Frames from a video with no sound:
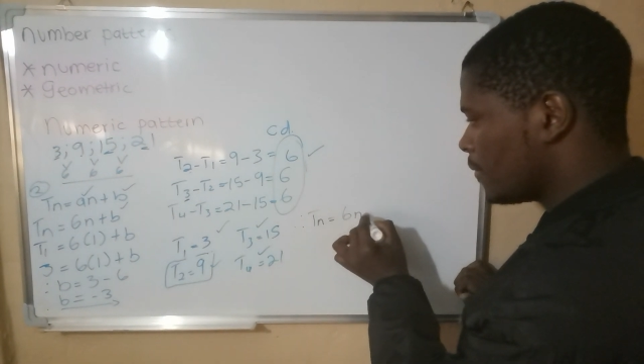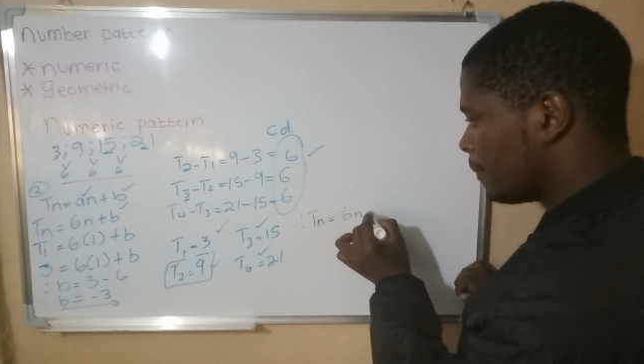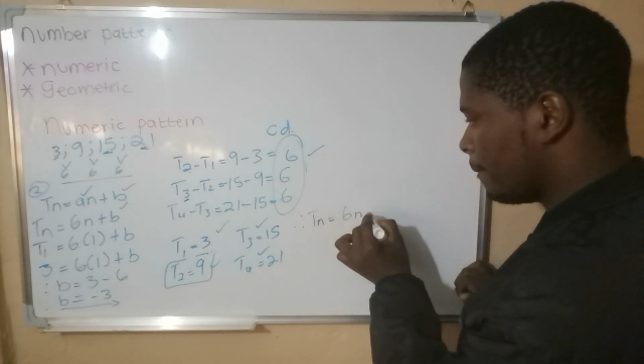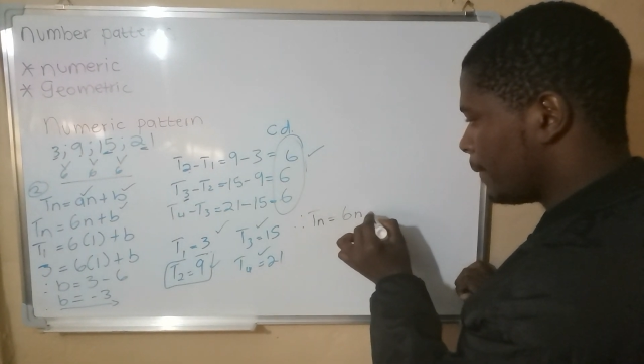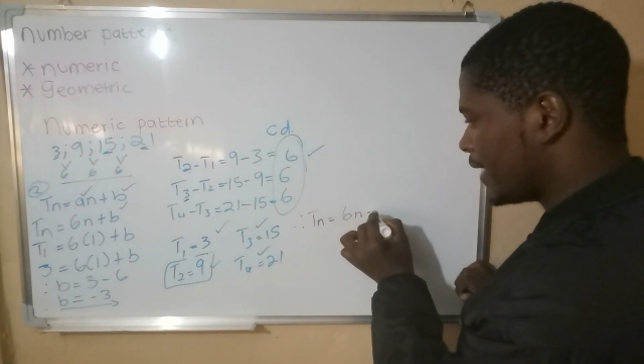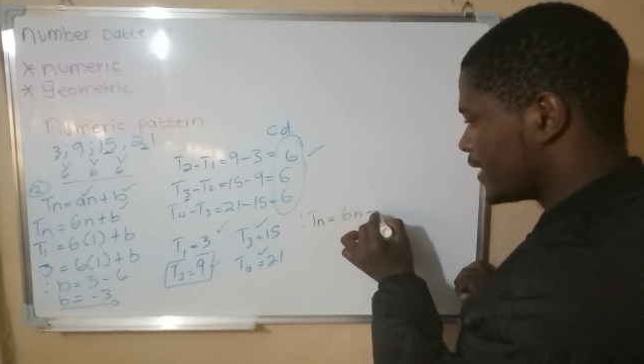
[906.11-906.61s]

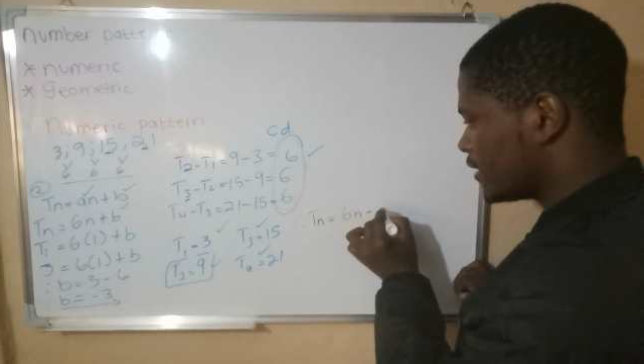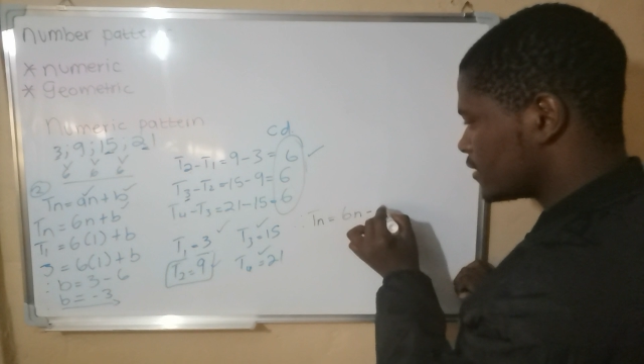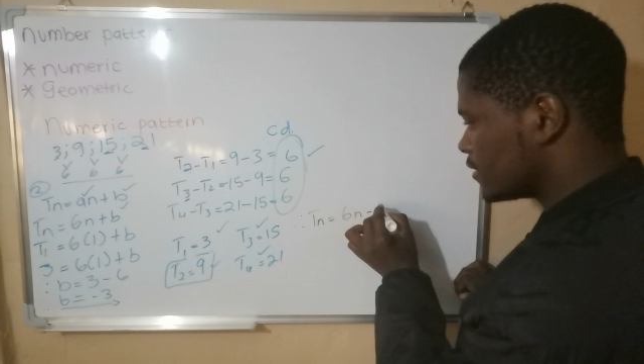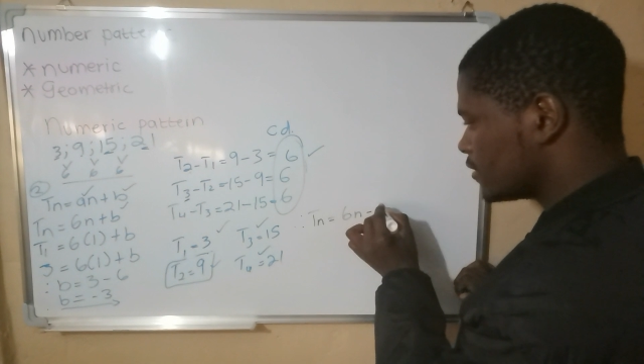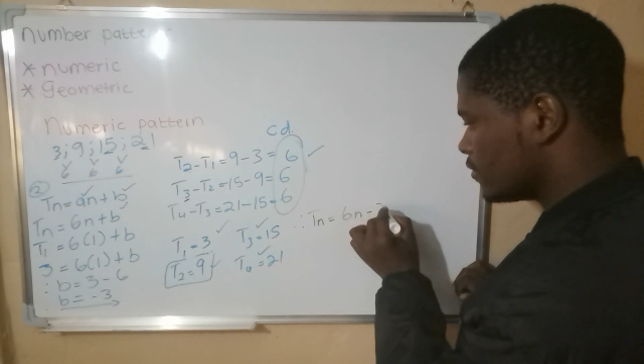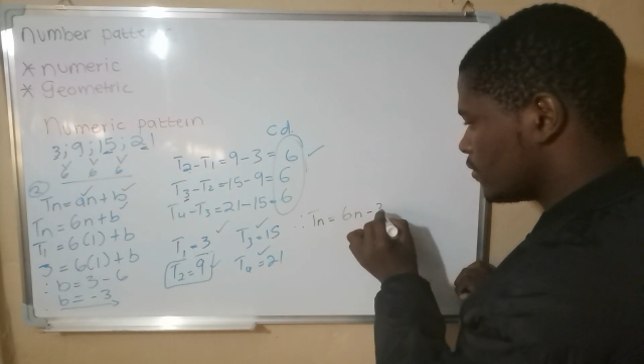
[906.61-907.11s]

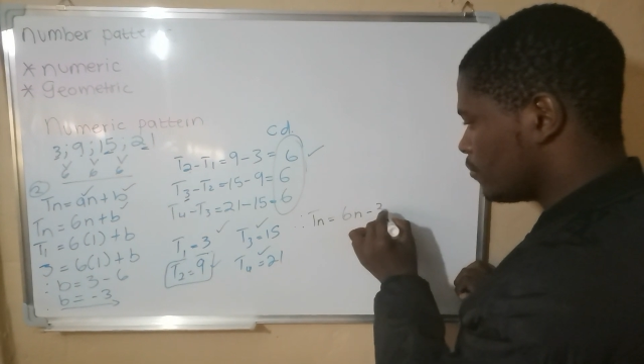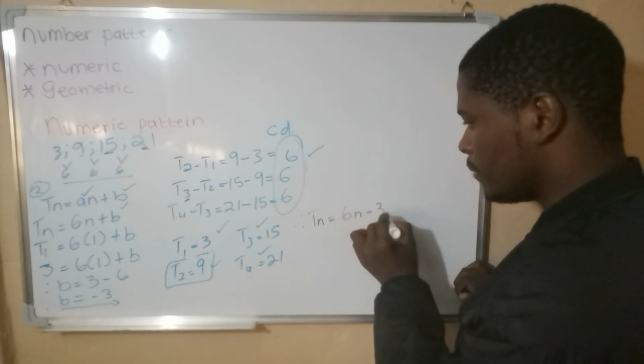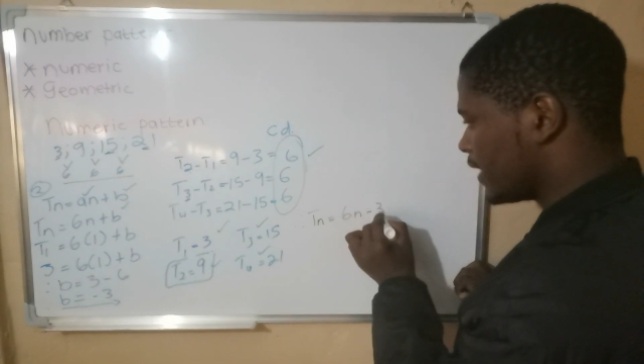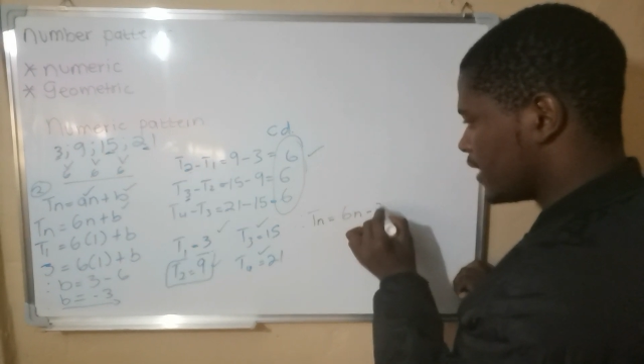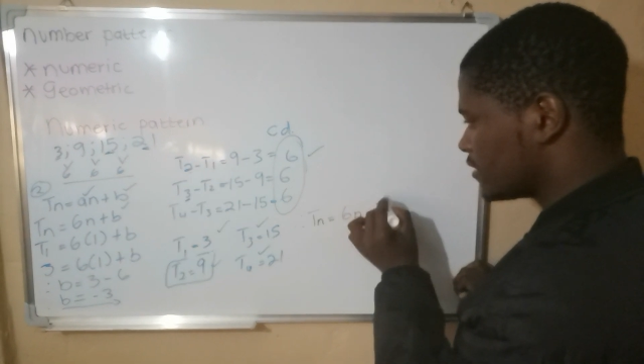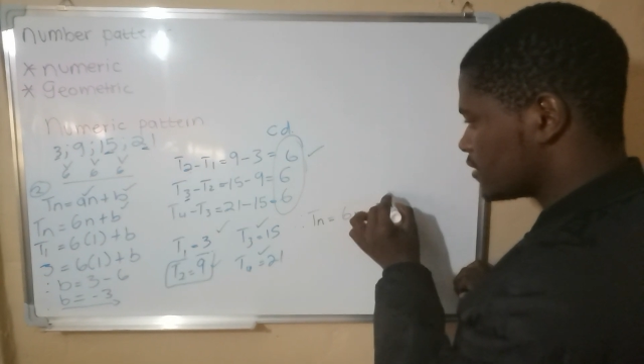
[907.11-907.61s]
minus
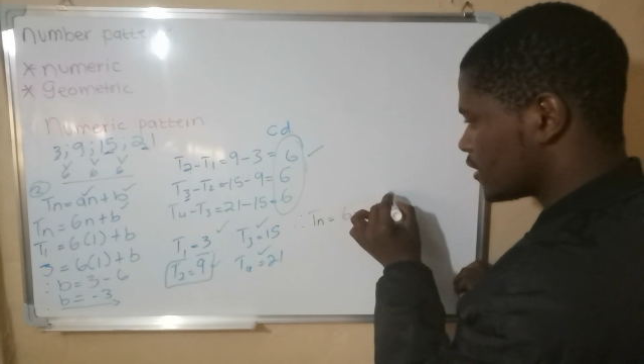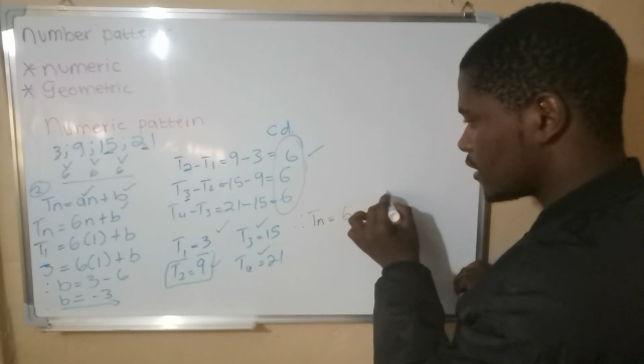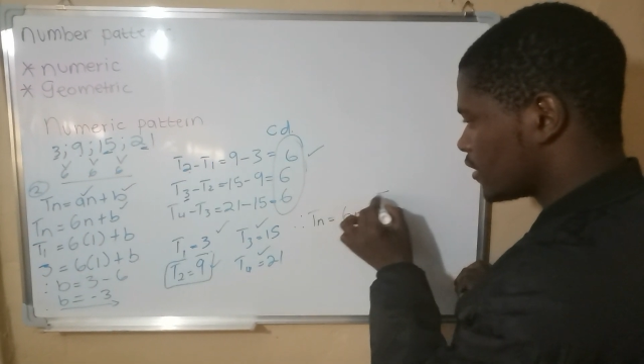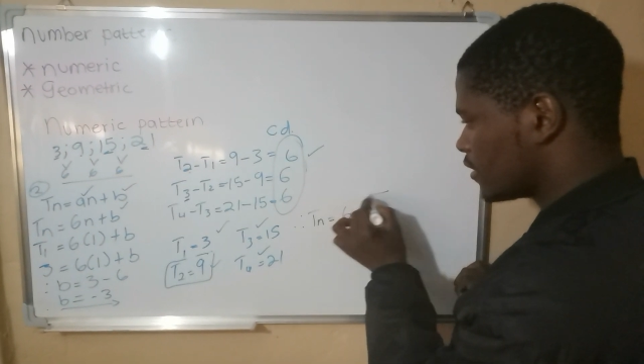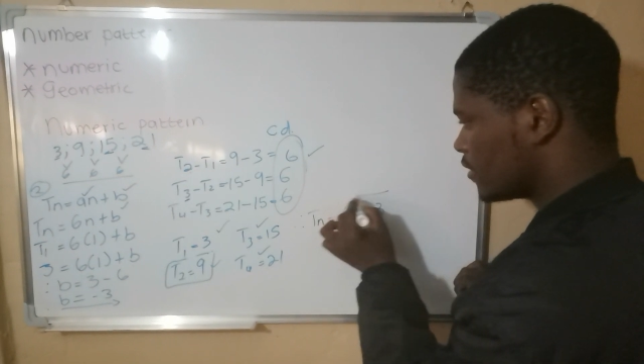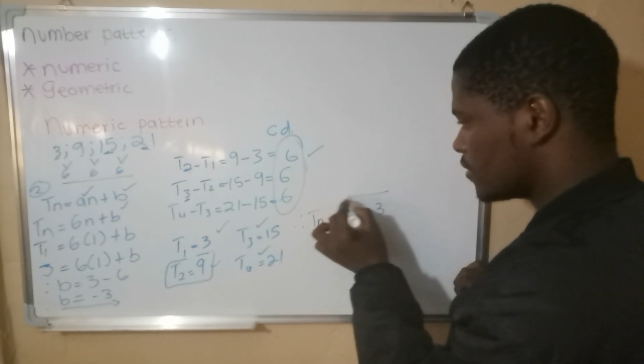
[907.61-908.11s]

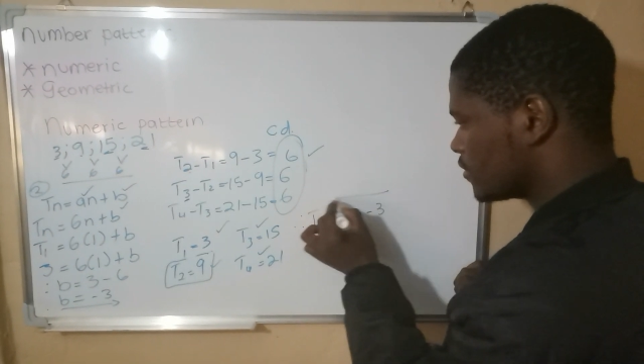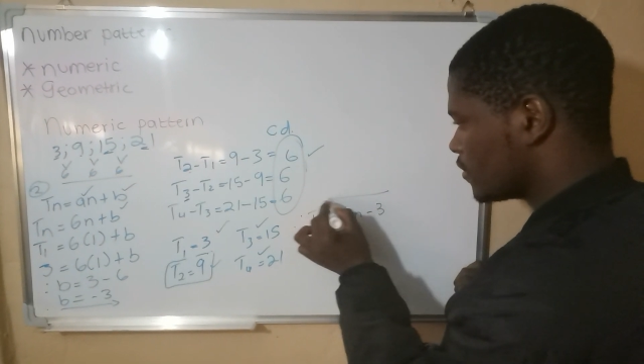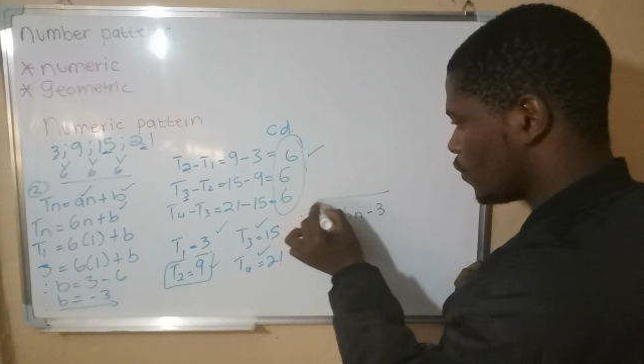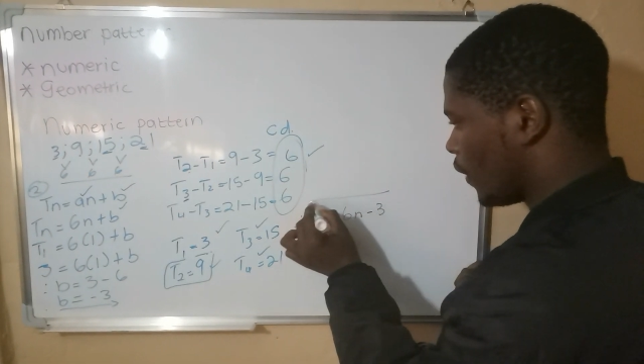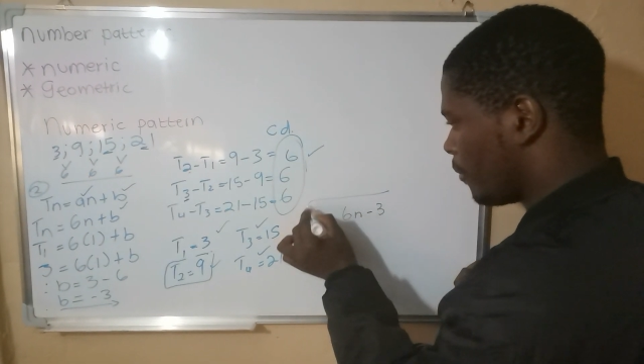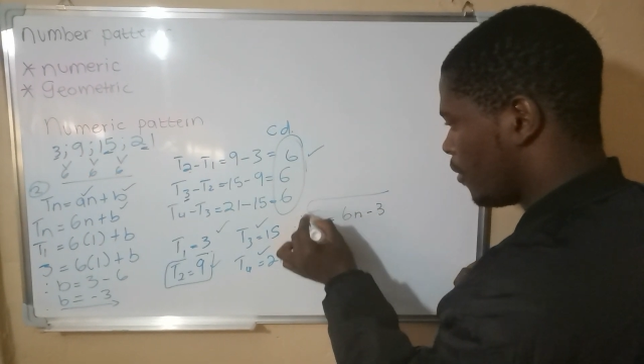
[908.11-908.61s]
3
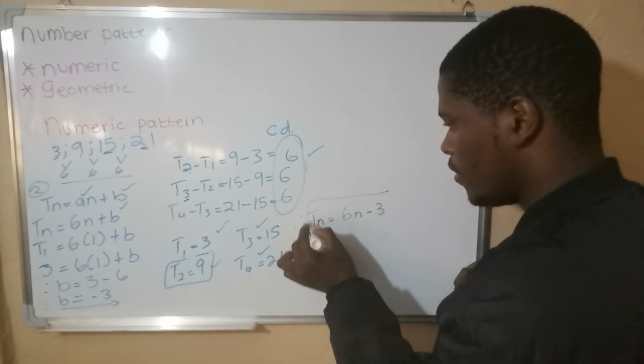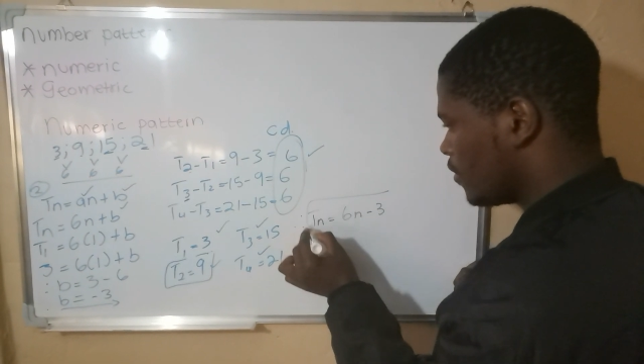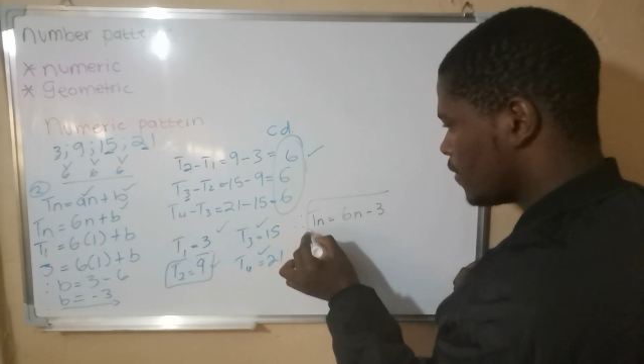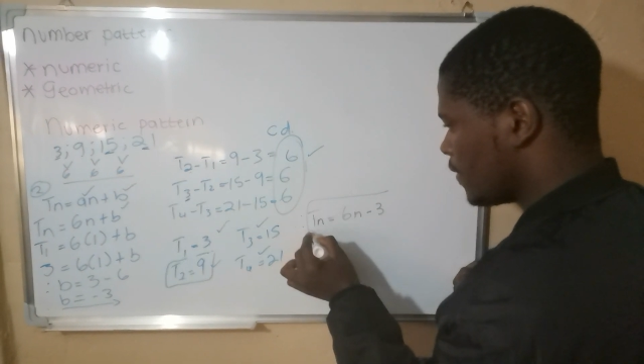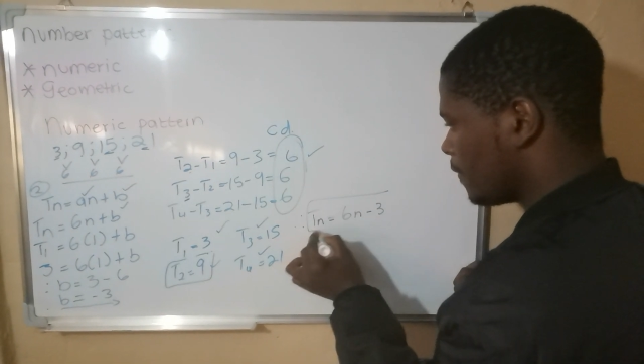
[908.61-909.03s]
why bo